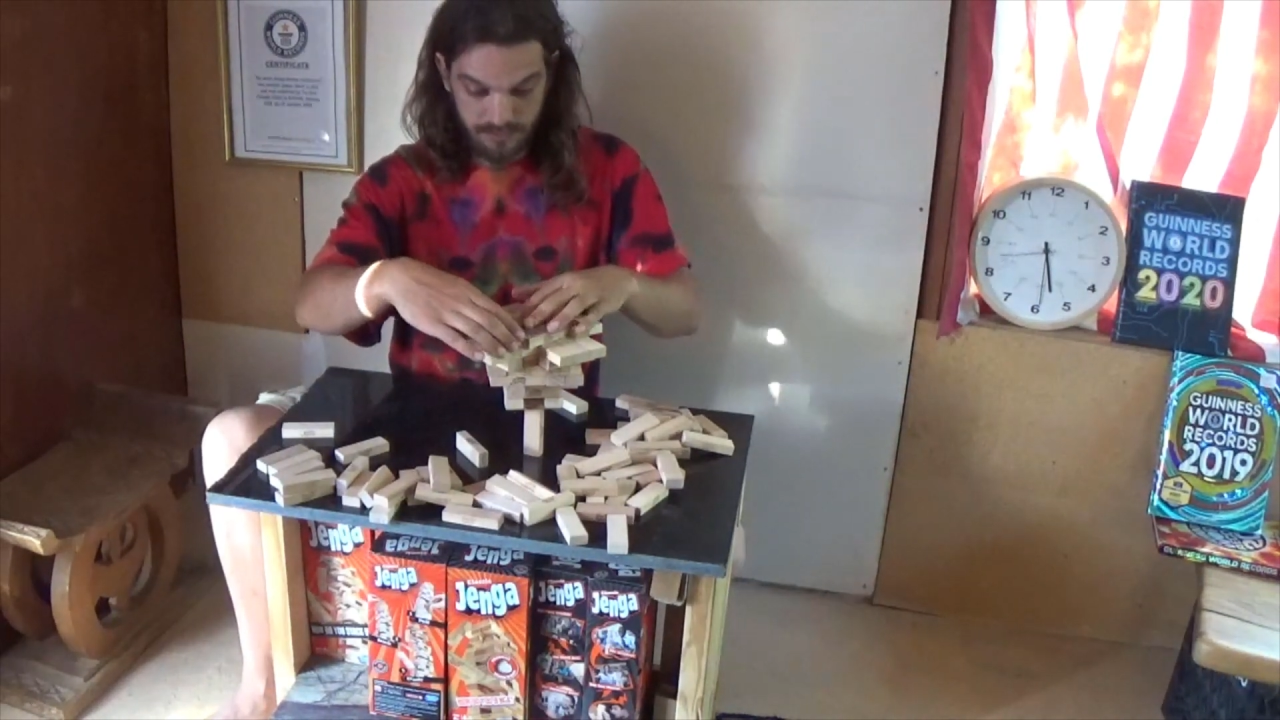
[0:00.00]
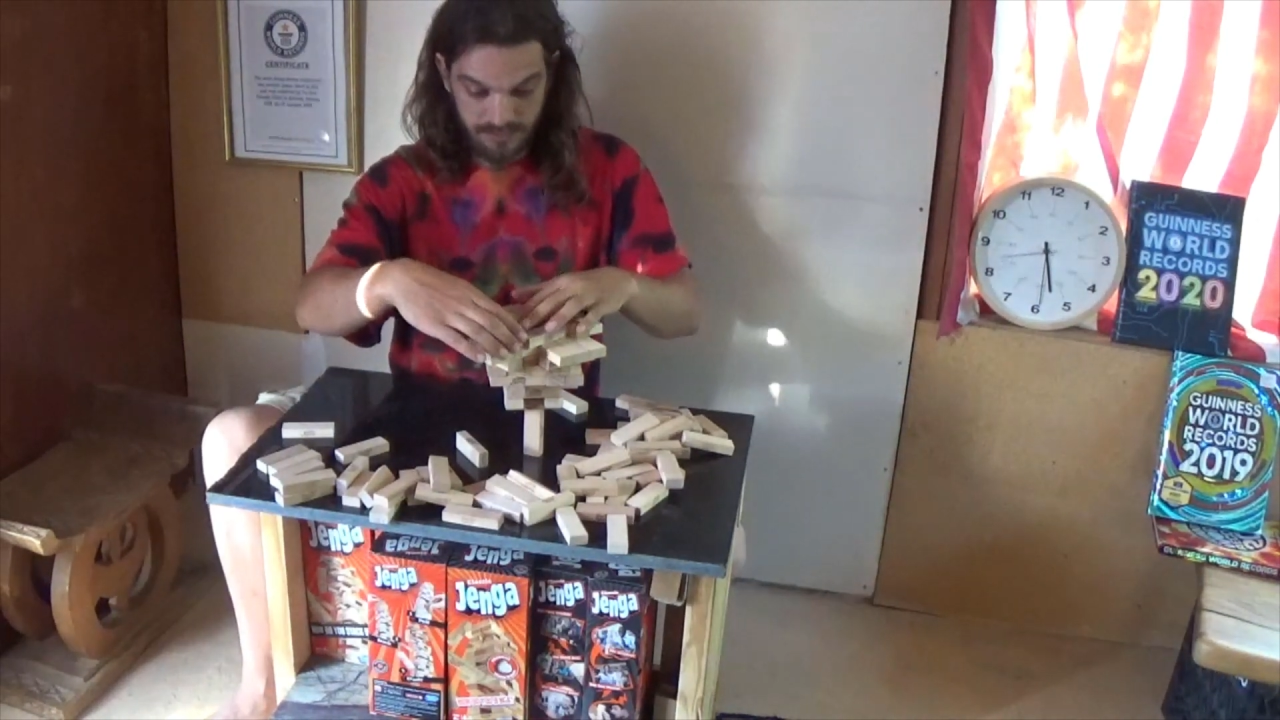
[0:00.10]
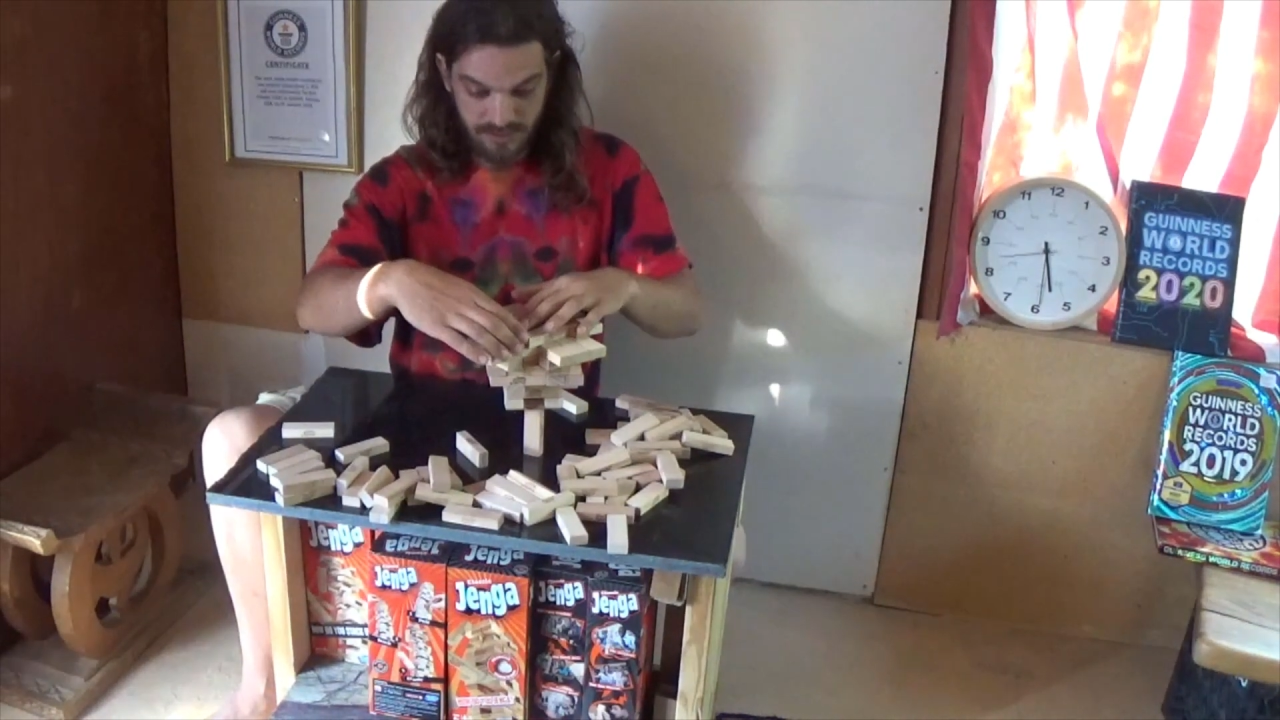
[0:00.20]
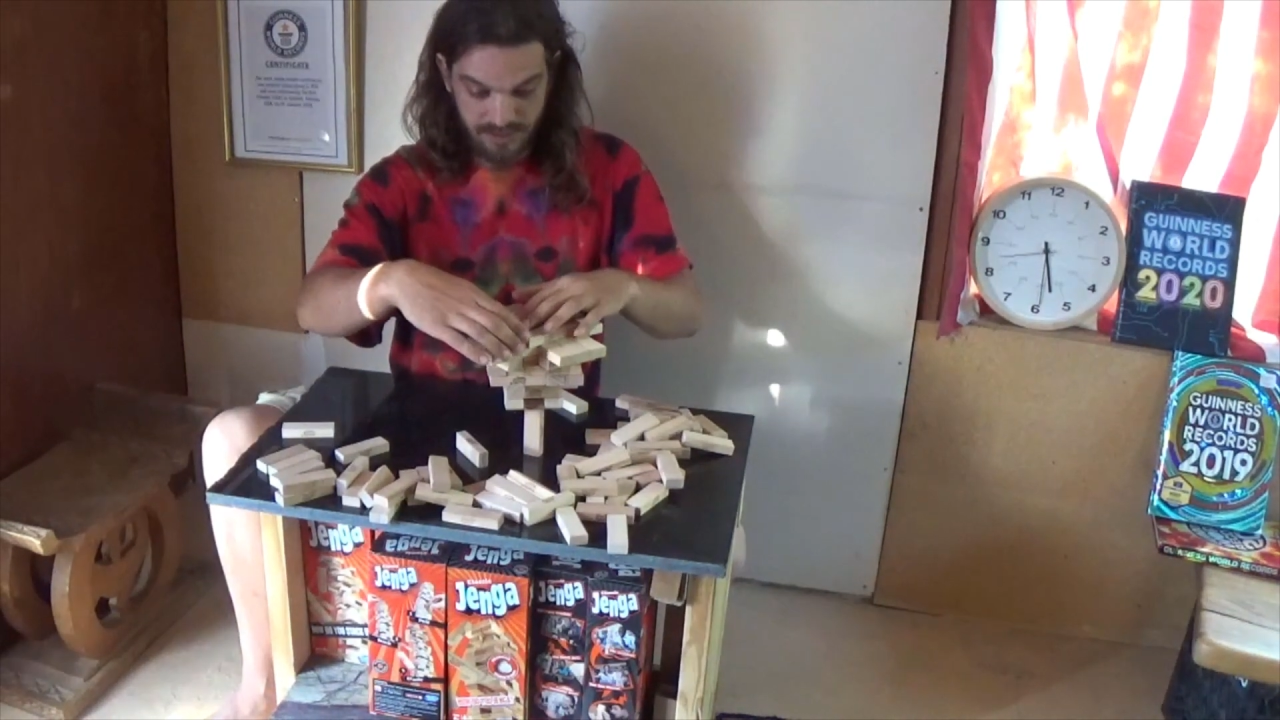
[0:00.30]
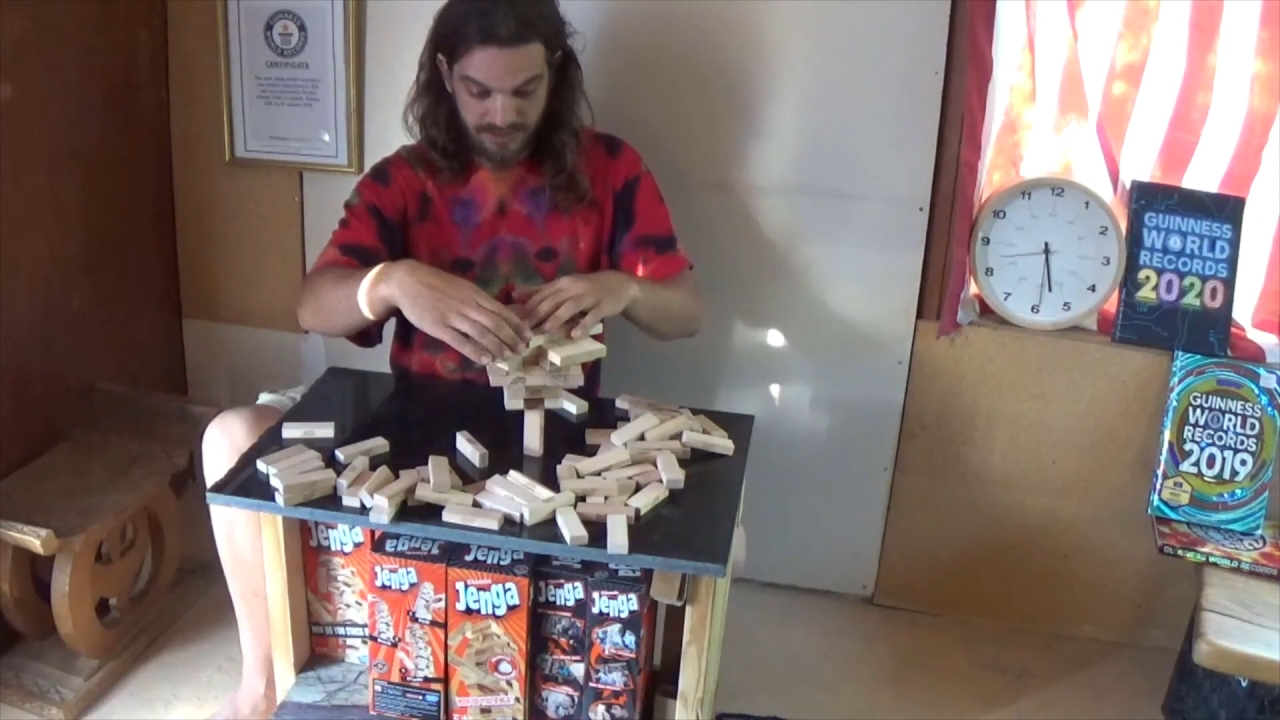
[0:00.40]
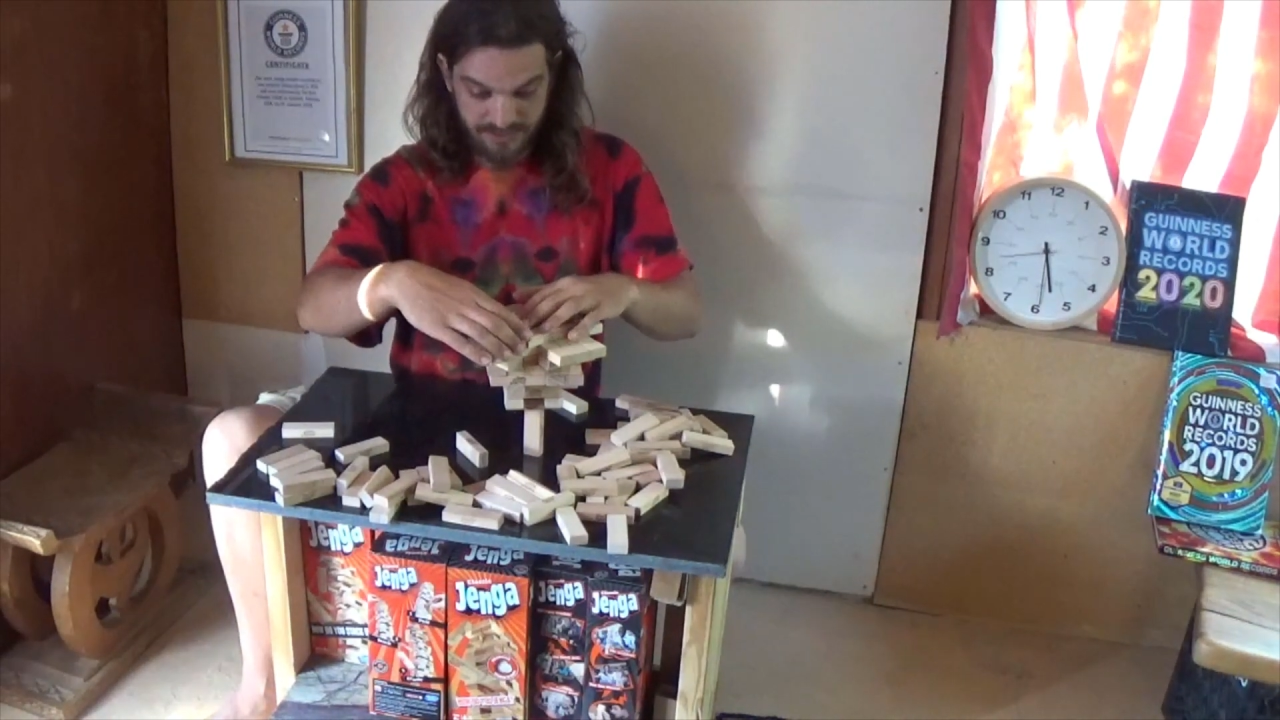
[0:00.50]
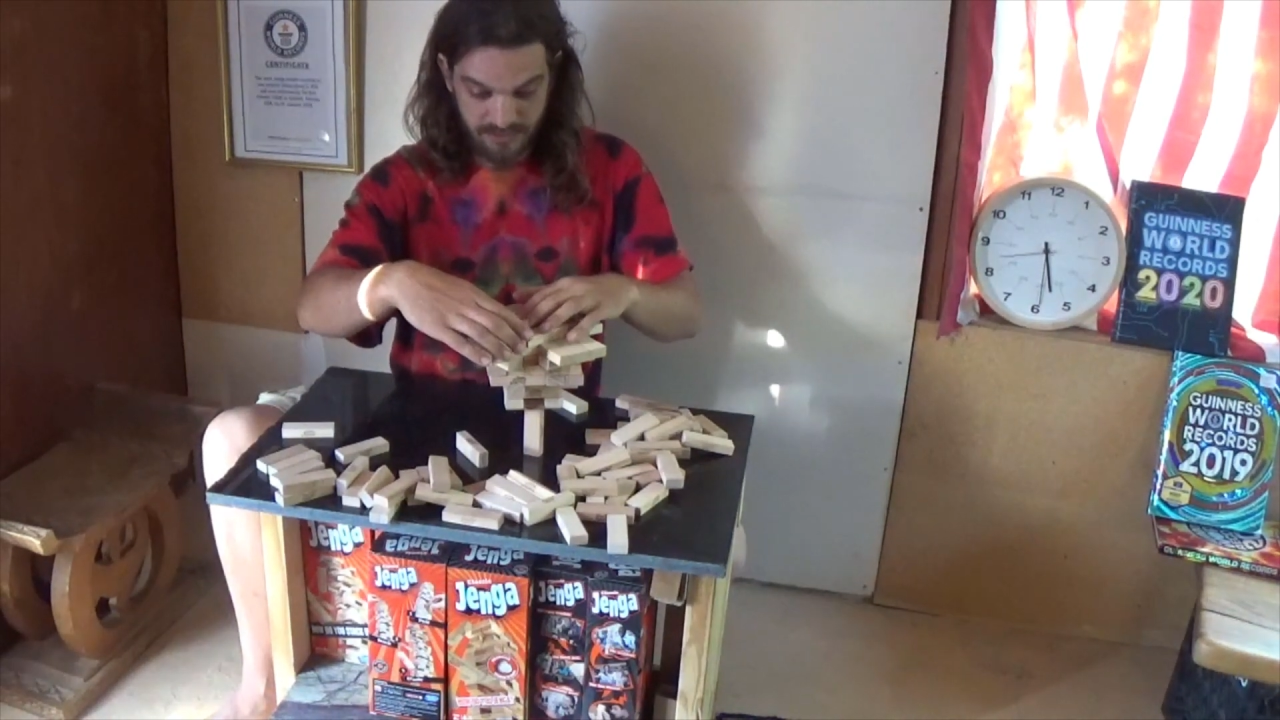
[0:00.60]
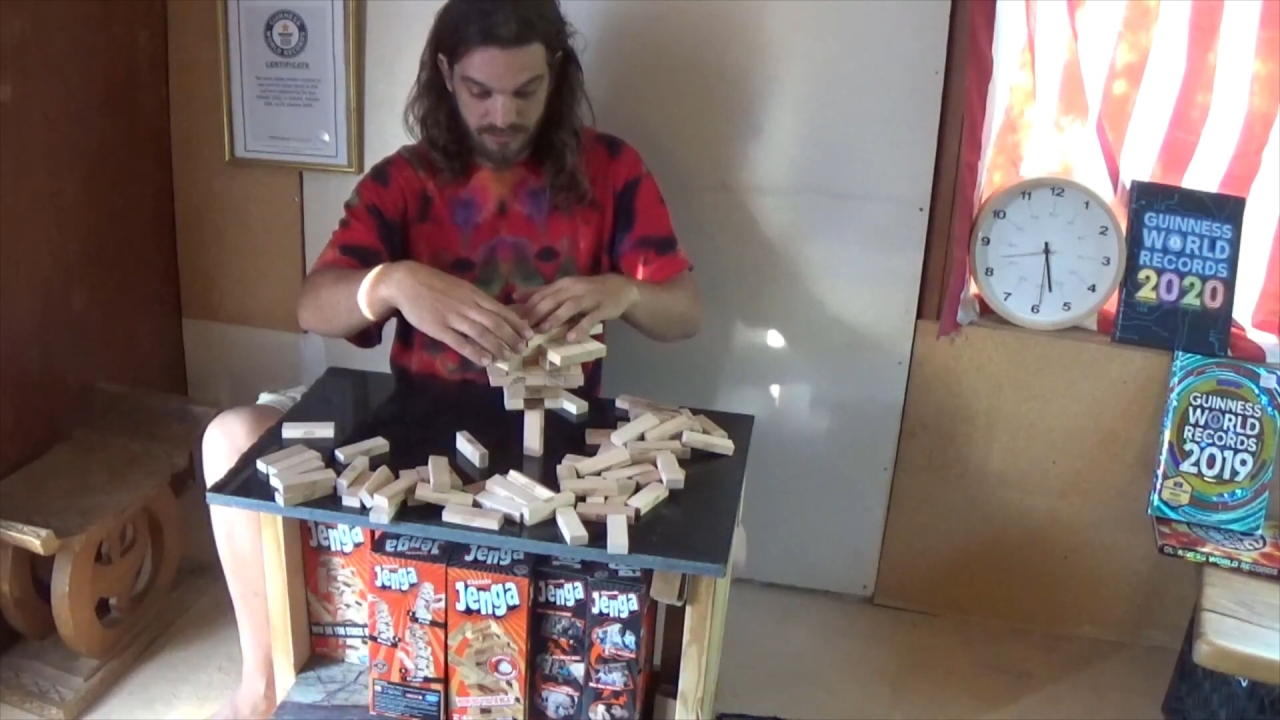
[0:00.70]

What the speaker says: task.